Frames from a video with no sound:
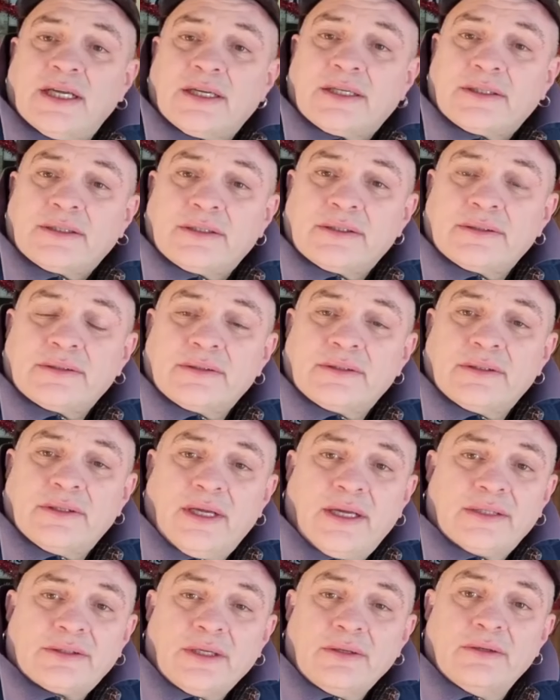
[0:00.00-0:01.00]
that,
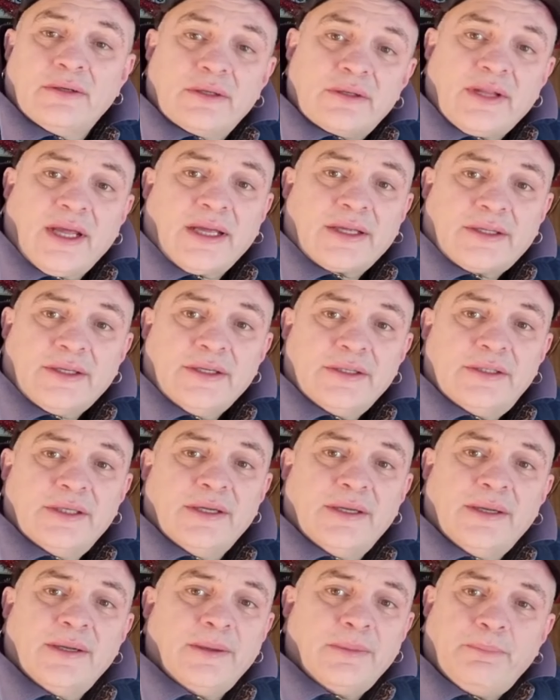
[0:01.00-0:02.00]
it don't look that good,
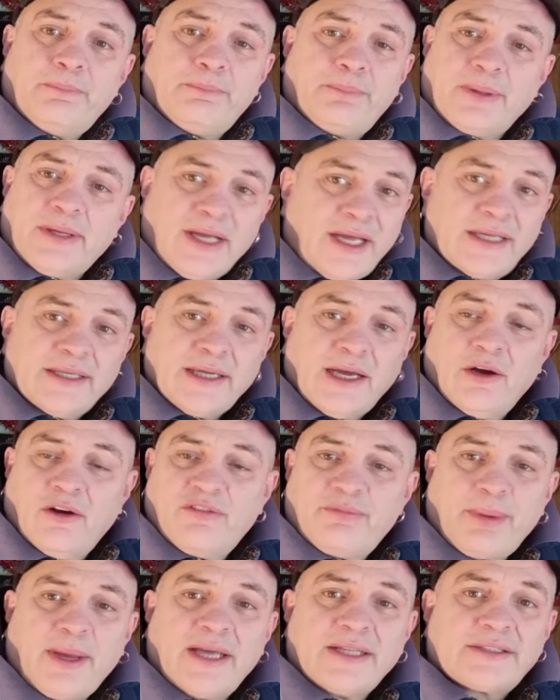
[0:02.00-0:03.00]
but it ain't
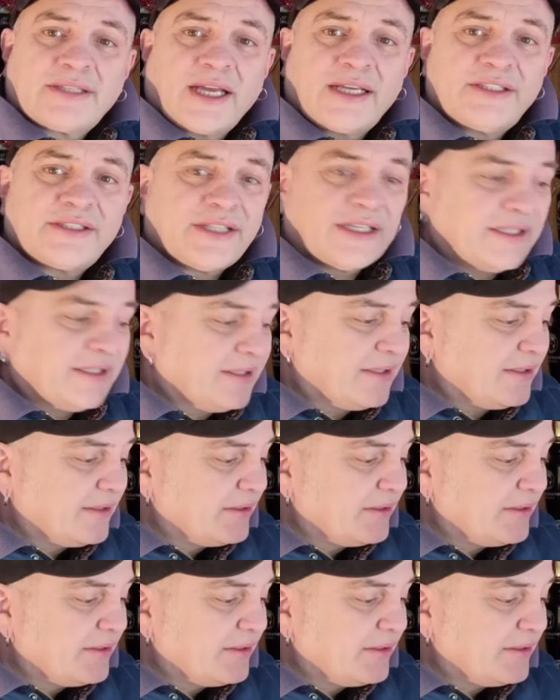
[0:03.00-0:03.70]
half bad tasting.